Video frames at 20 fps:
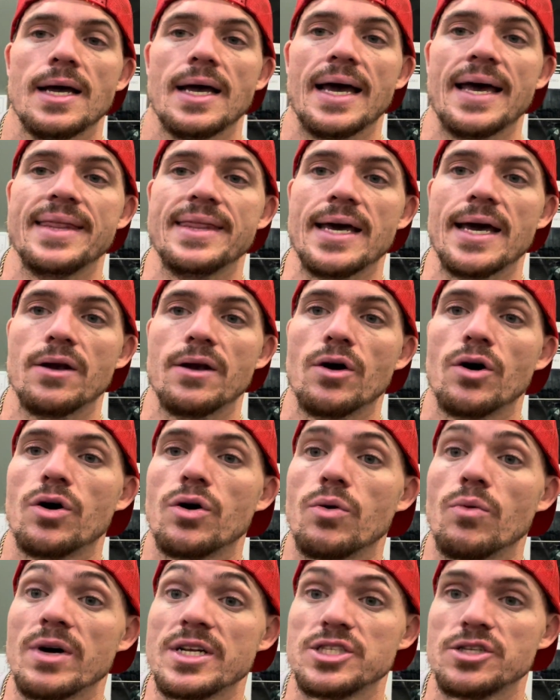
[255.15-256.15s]
And then
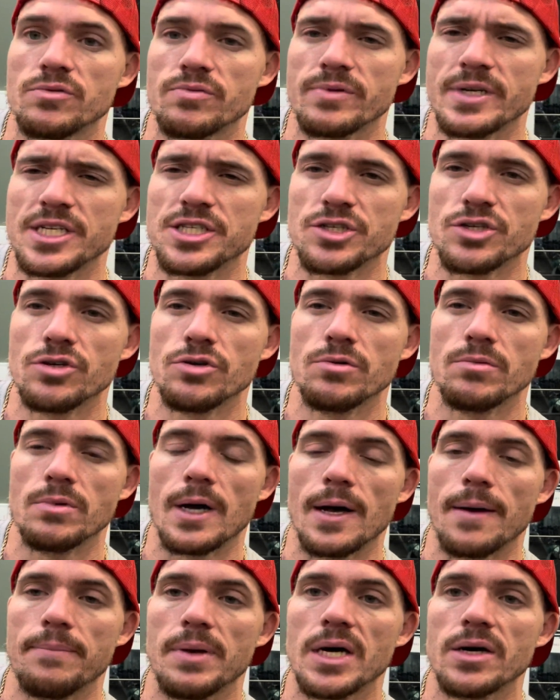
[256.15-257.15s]
once you reach new
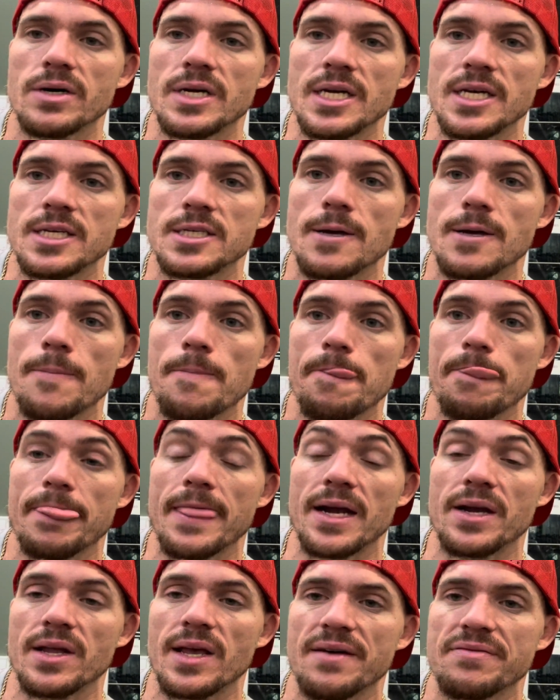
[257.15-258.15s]
abilities,
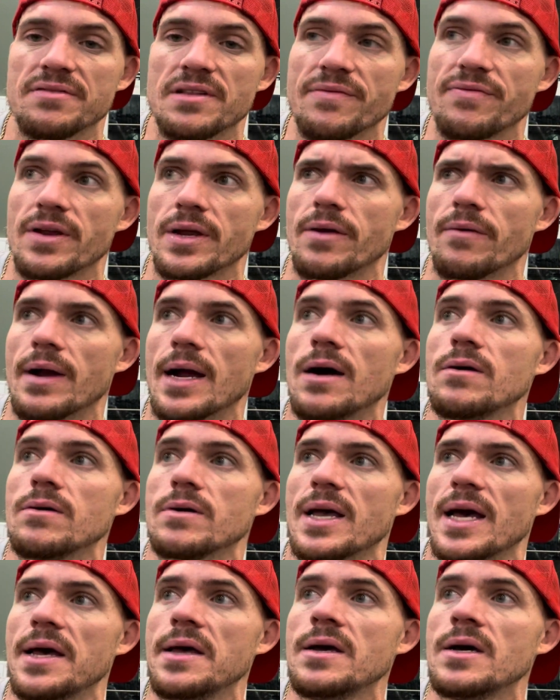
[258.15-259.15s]
then you have to figure out,
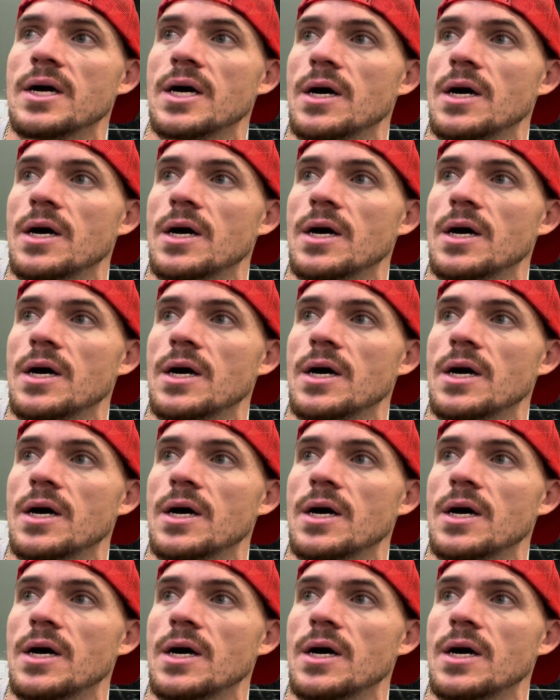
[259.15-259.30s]
okay,